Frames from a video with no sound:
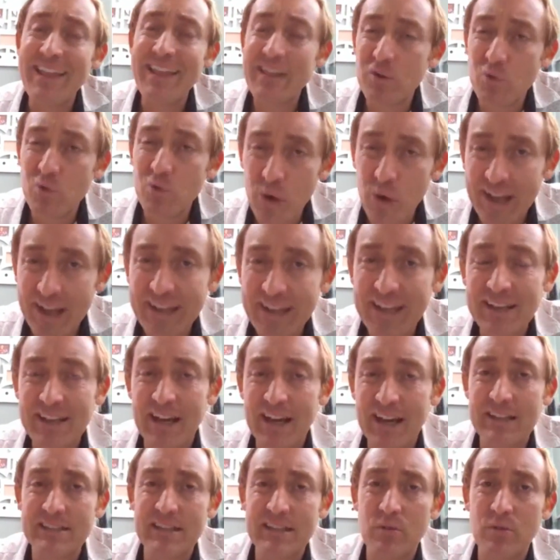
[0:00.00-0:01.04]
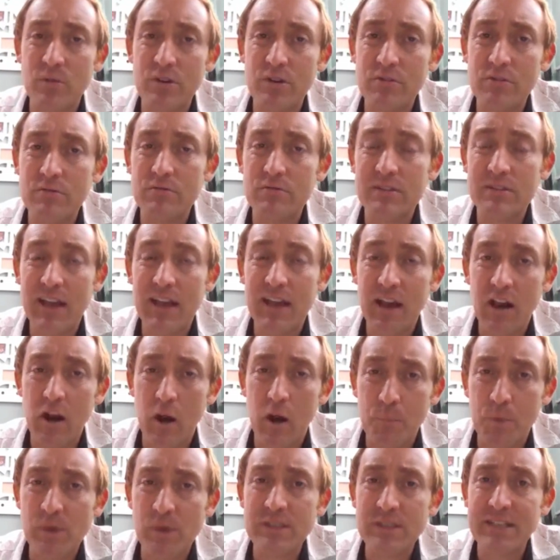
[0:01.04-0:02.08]
and then recognizing when you
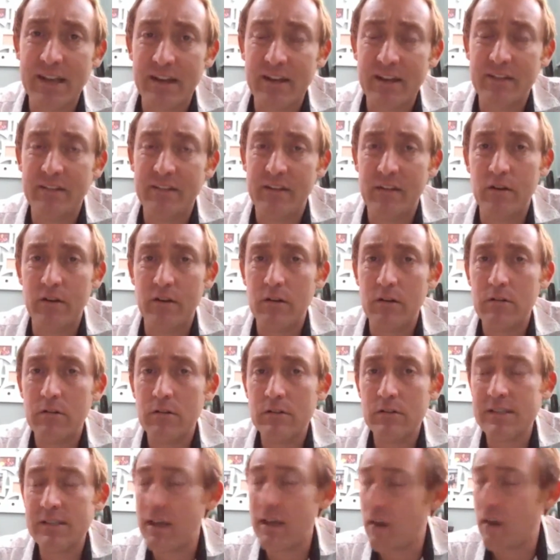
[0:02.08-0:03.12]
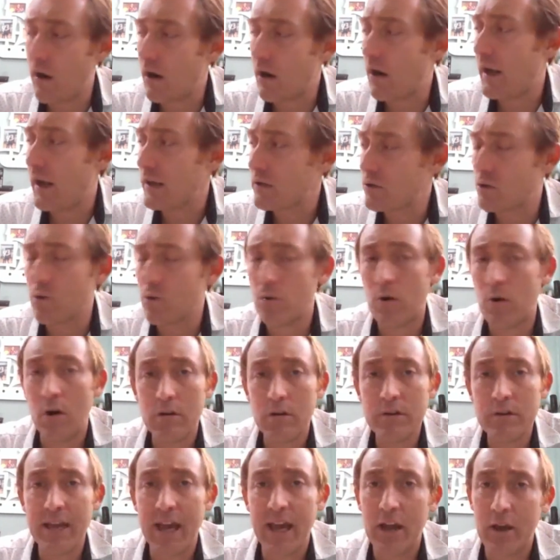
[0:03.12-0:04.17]
are presented a deal, saying, all right,
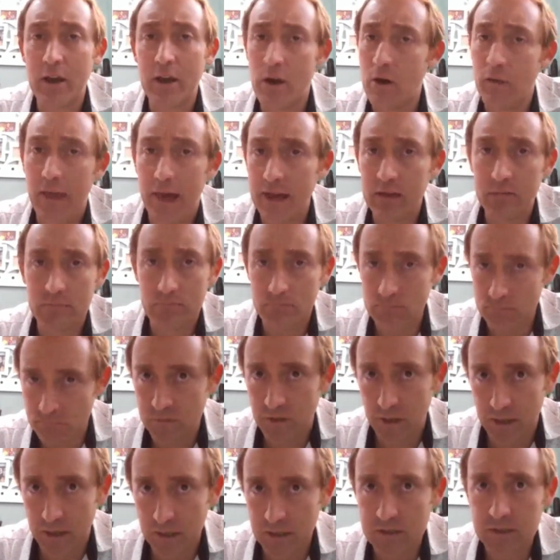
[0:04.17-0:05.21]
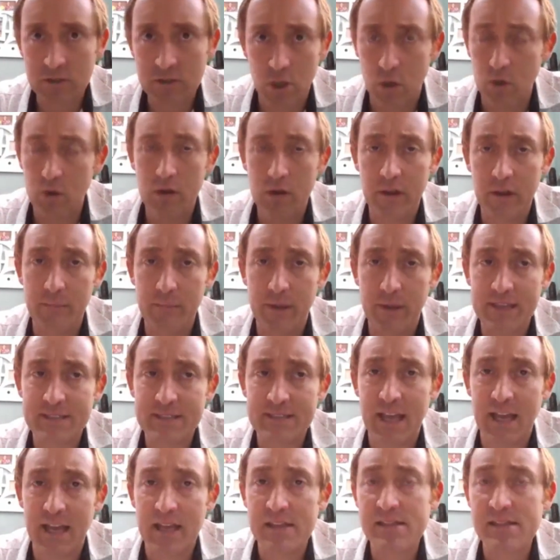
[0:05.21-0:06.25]
cool. Yeah, no, that does totally make
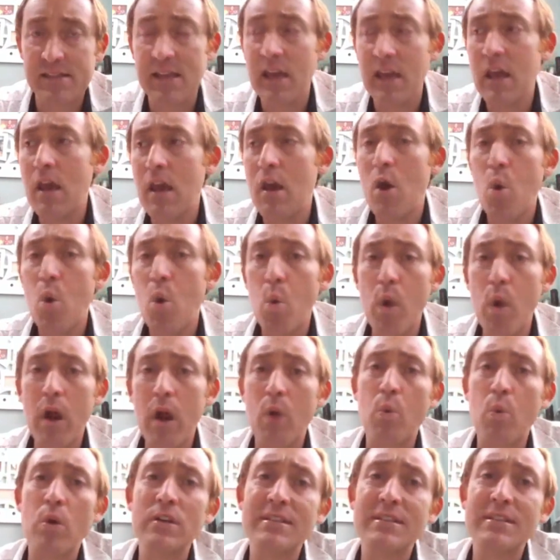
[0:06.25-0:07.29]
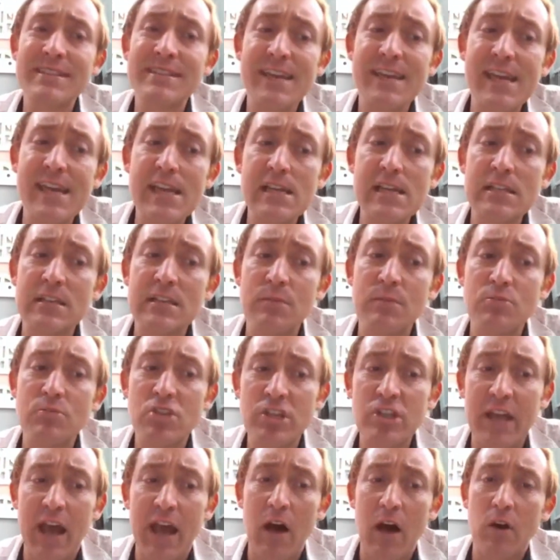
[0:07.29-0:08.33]
sense. Where we're seeing some
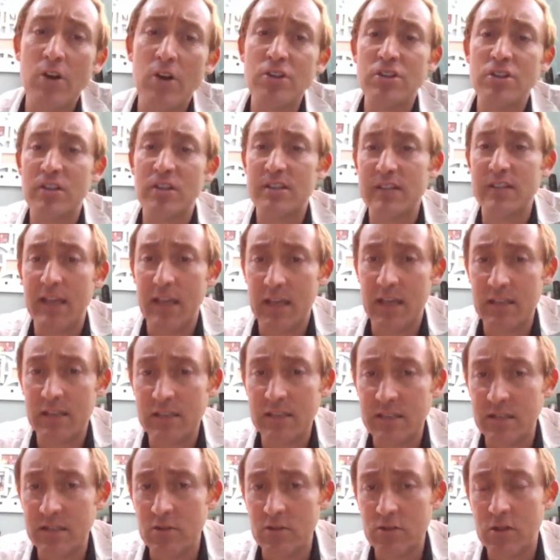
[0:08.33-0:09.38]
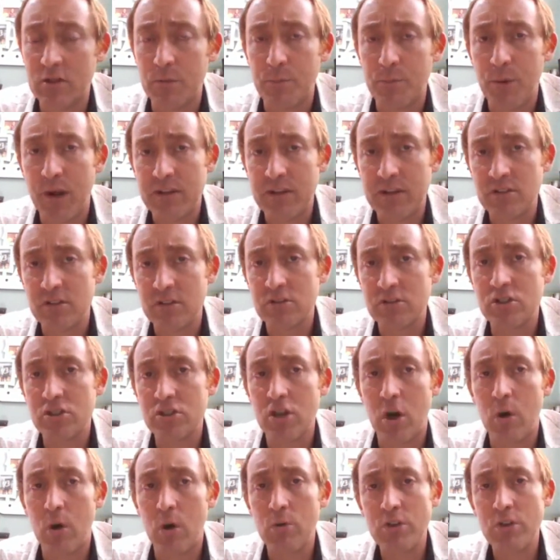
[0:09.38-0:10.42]
challenges is yield compression.
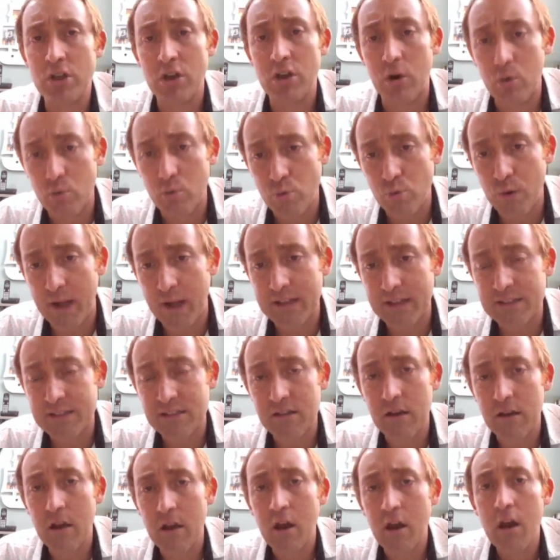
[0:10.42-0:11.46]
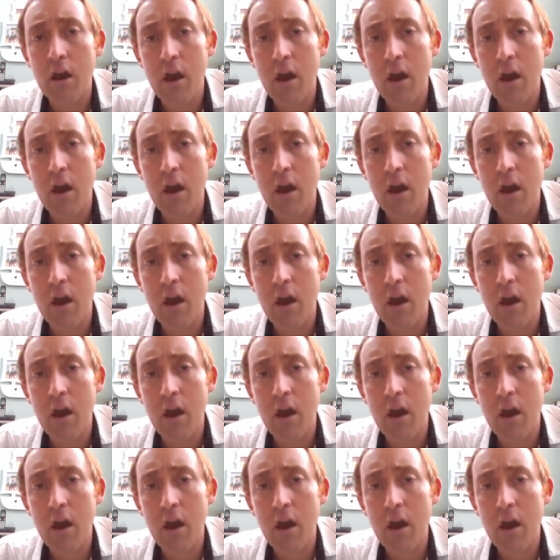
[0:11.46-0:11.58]
So, you know, rents